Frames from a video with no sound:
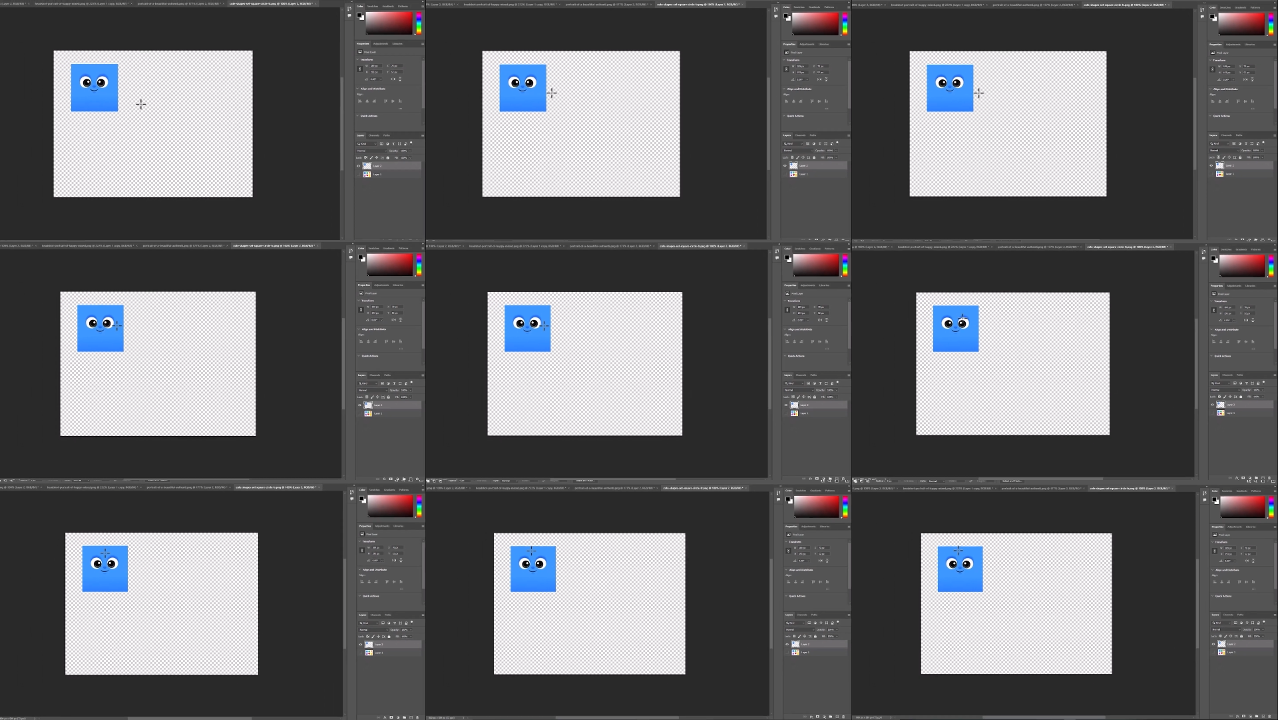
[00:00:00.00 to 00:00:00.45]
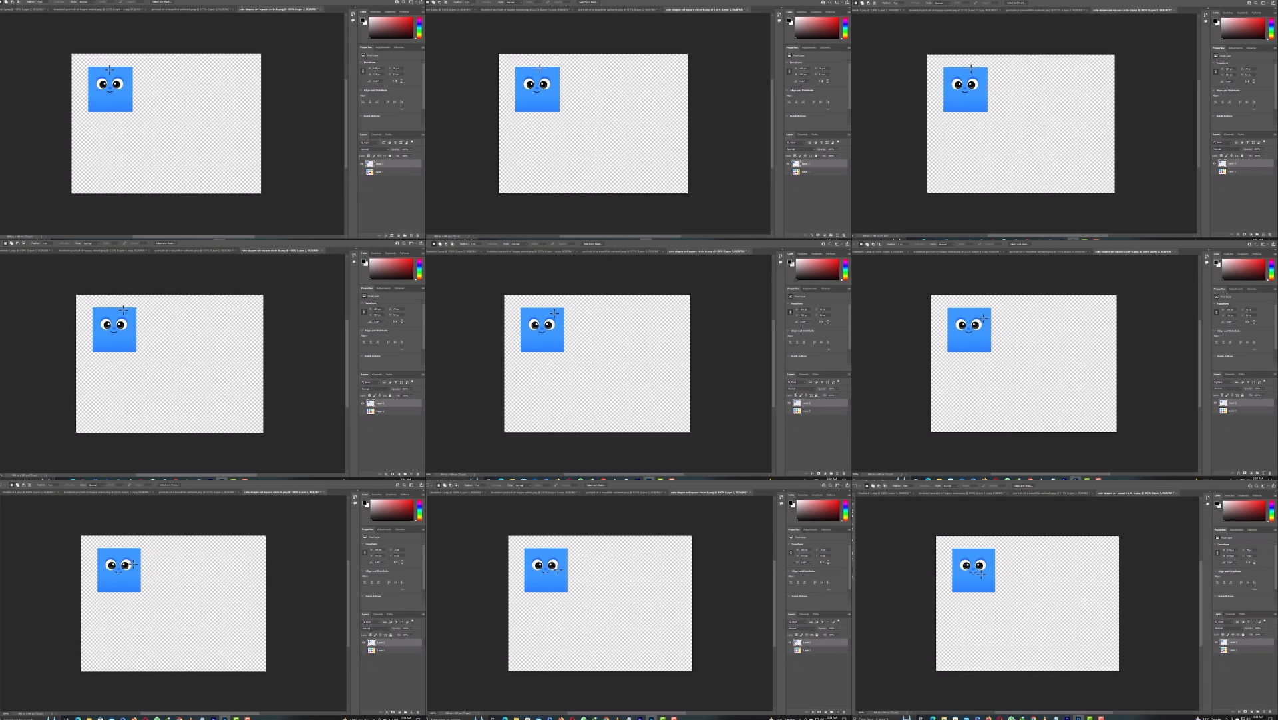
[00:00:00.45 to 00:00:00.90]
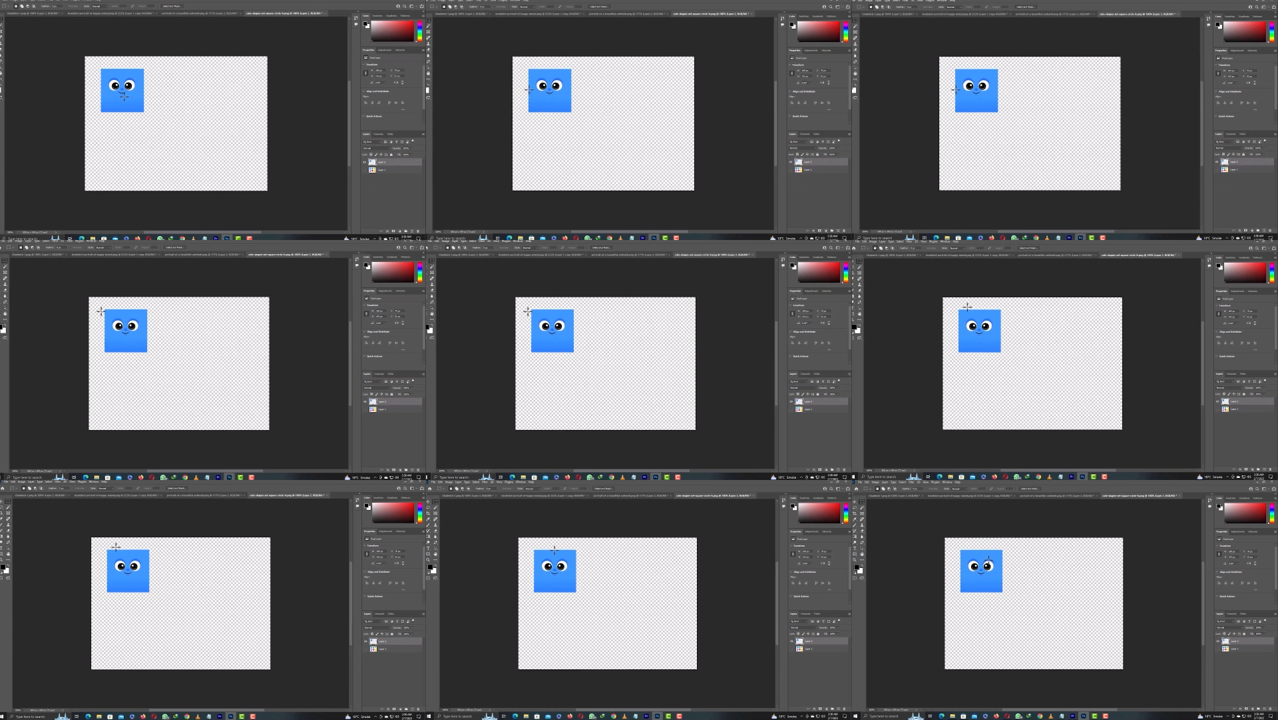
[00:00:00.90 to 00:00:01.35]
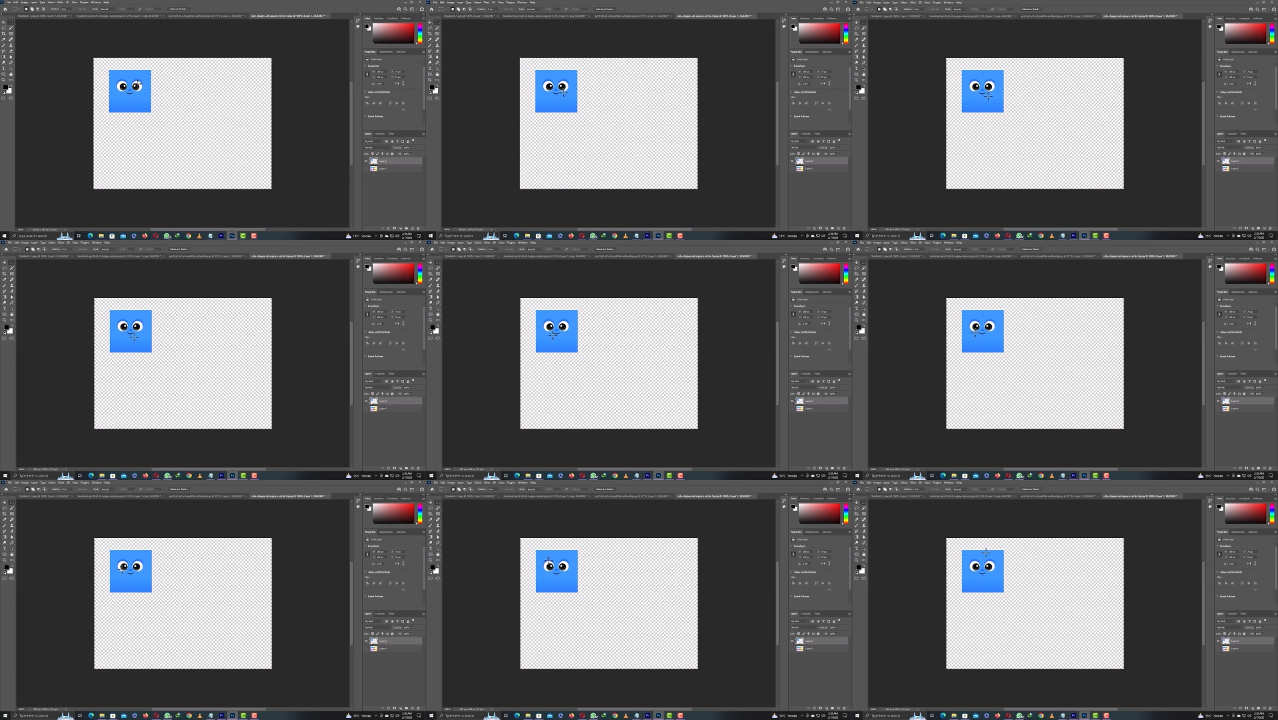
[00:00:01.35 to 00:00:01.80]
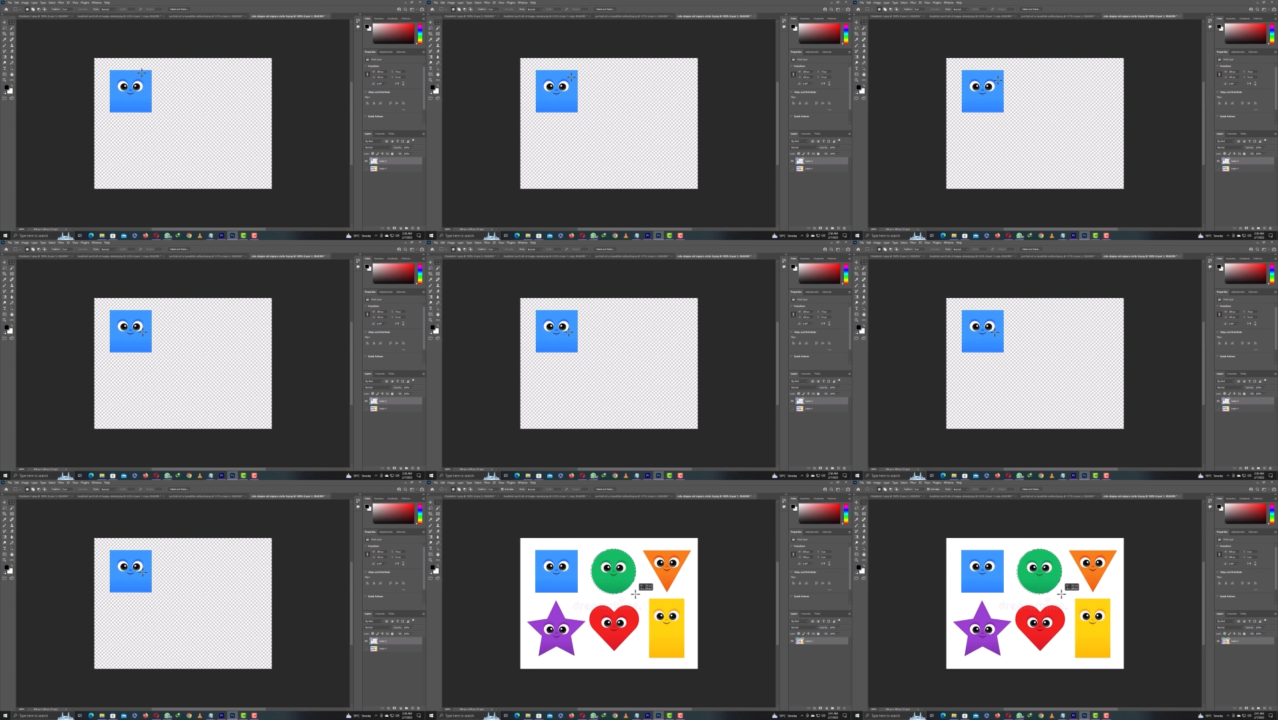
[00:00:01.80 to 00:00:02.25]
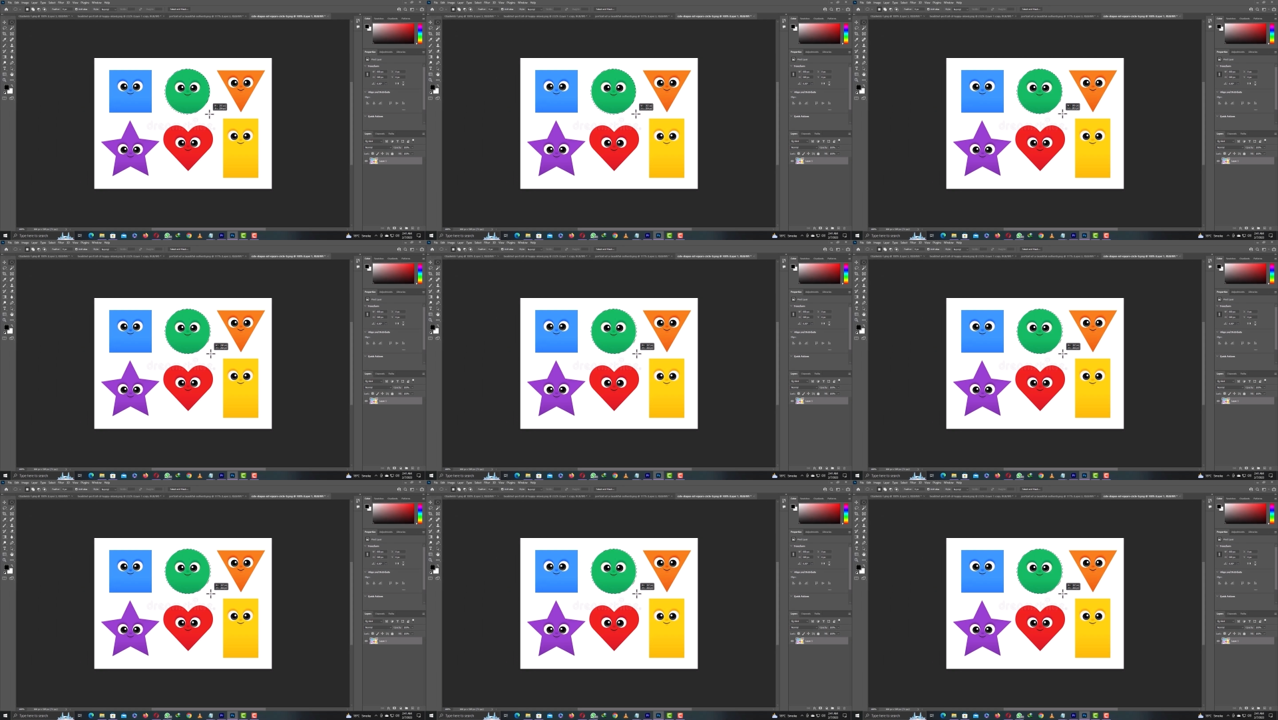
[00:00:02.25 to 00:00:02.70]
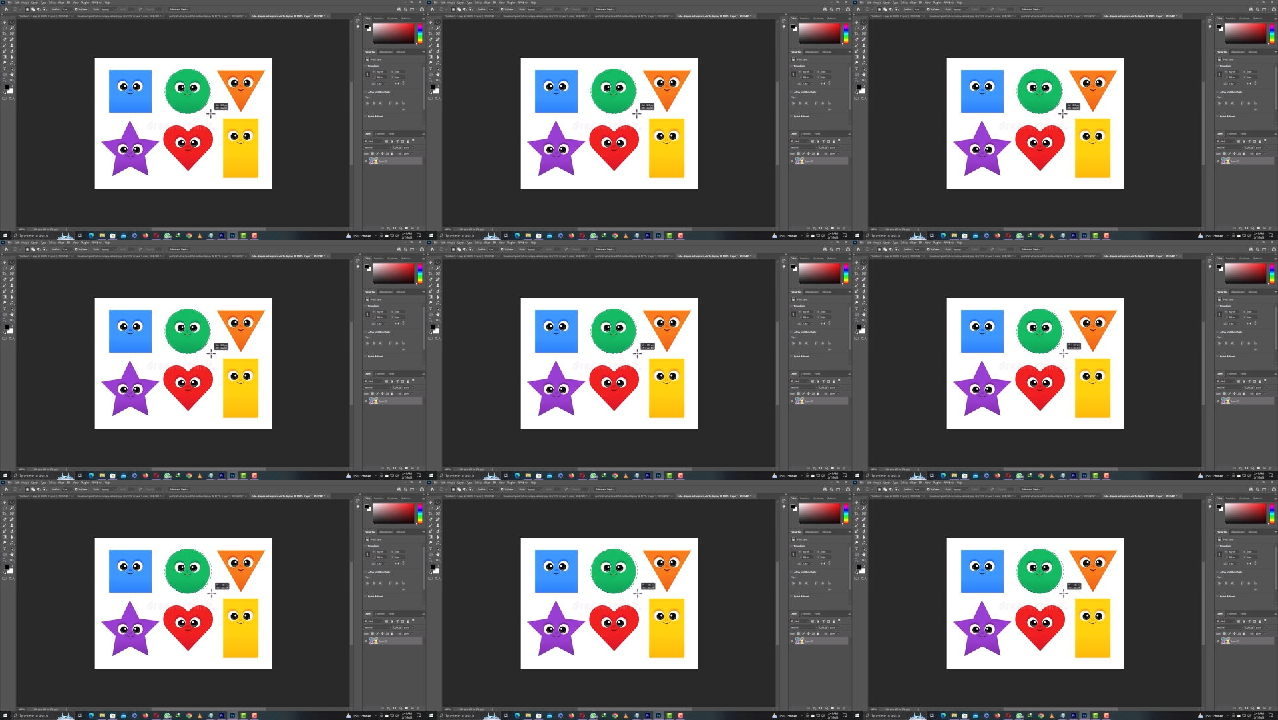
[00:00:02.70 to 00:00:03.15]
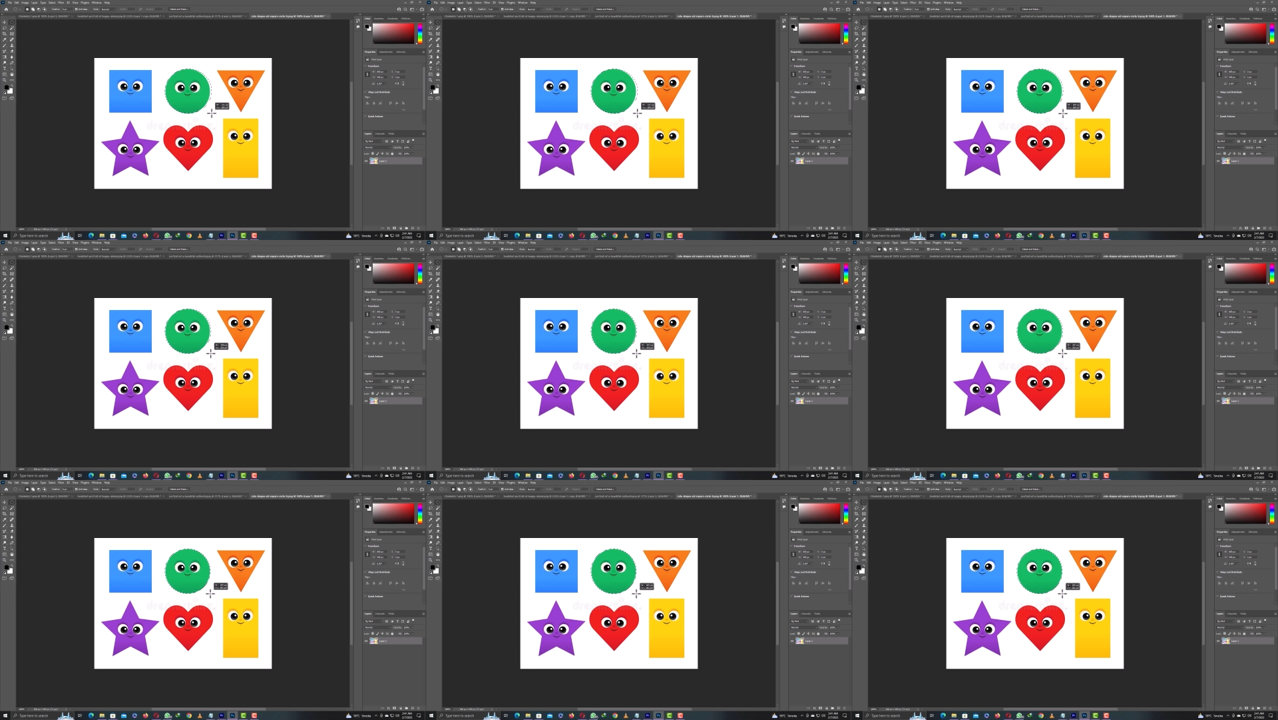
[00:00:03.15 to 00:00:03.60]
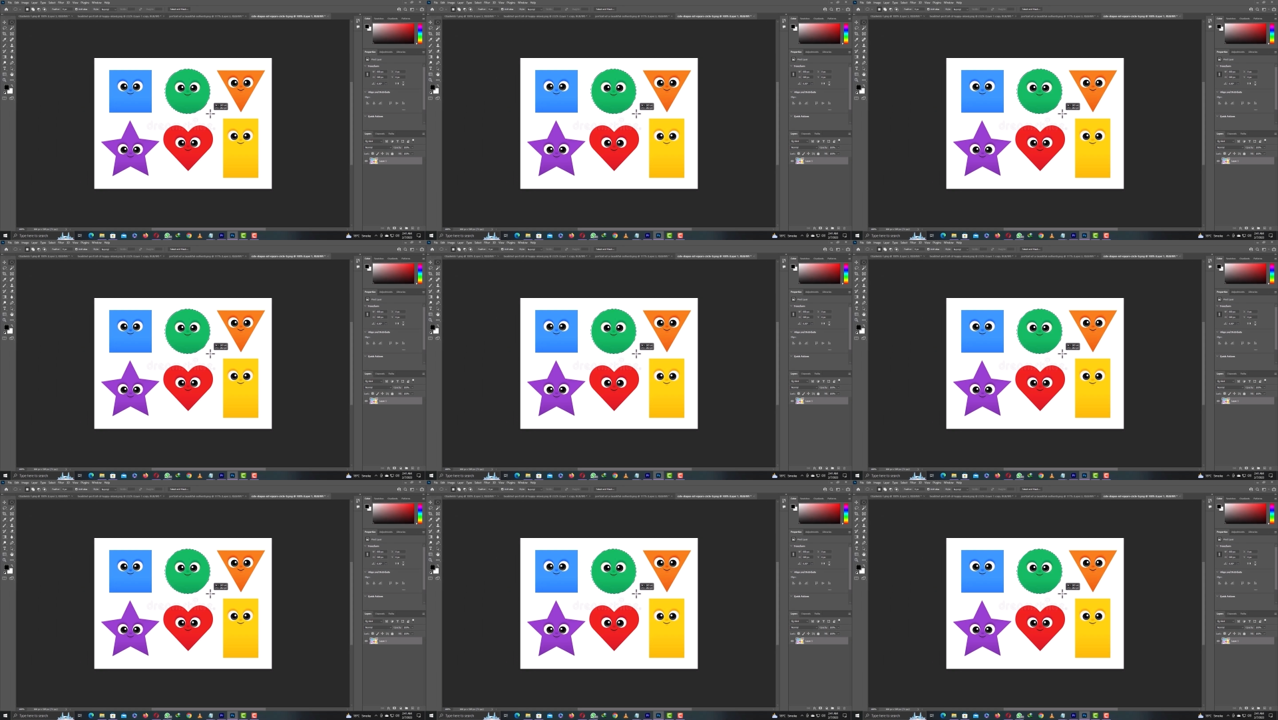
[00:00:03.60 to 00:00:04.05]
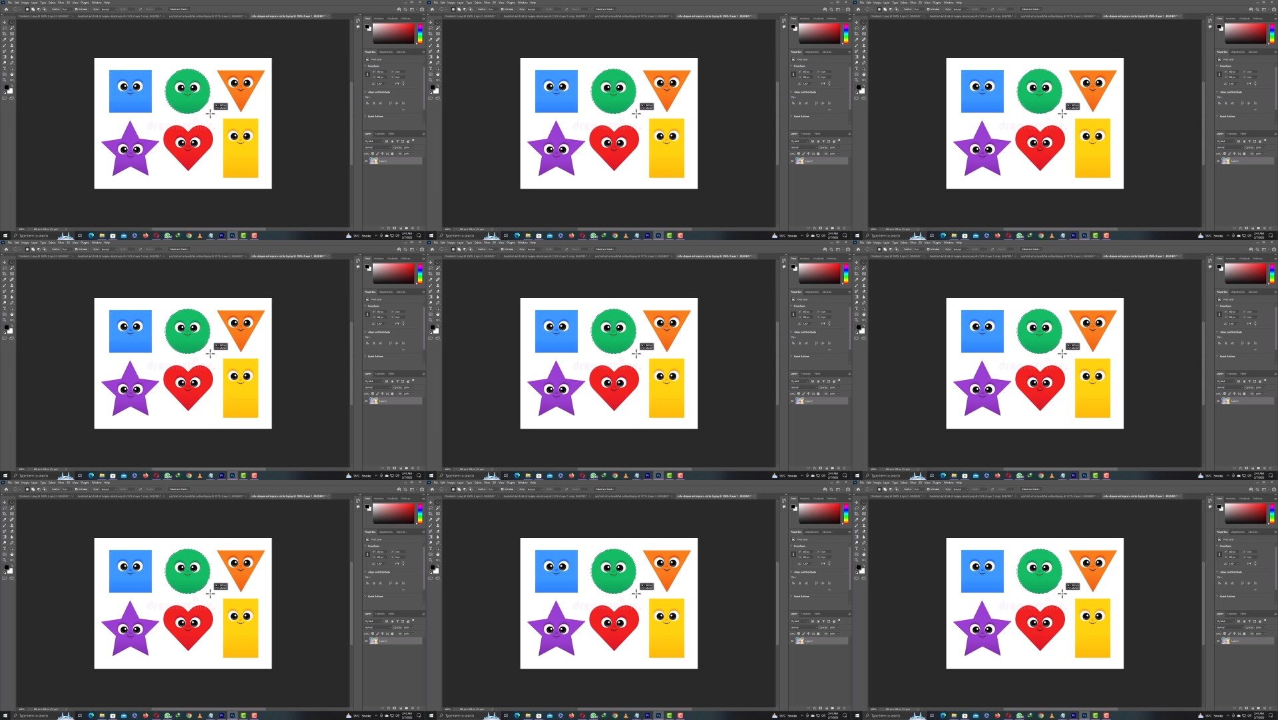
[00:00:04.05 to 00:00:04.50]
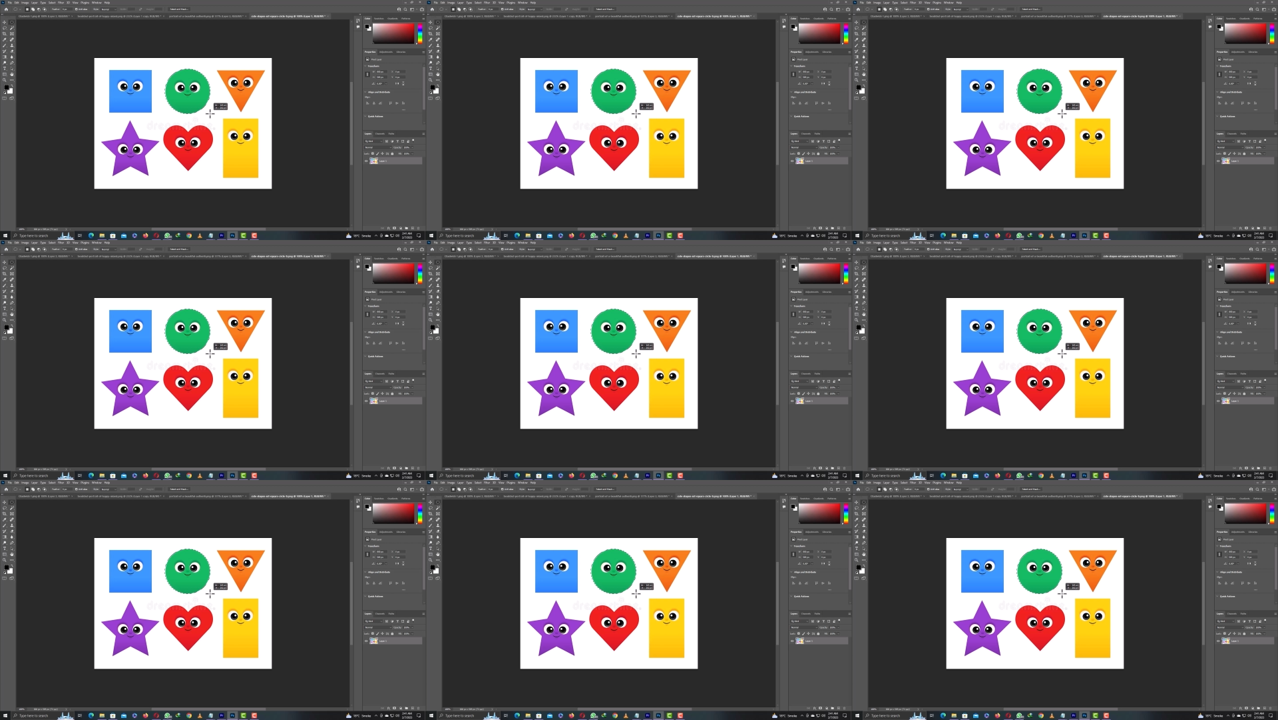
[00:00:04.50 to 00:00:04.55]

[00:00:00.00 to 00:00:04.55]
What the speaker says: [unreadable: no face in view]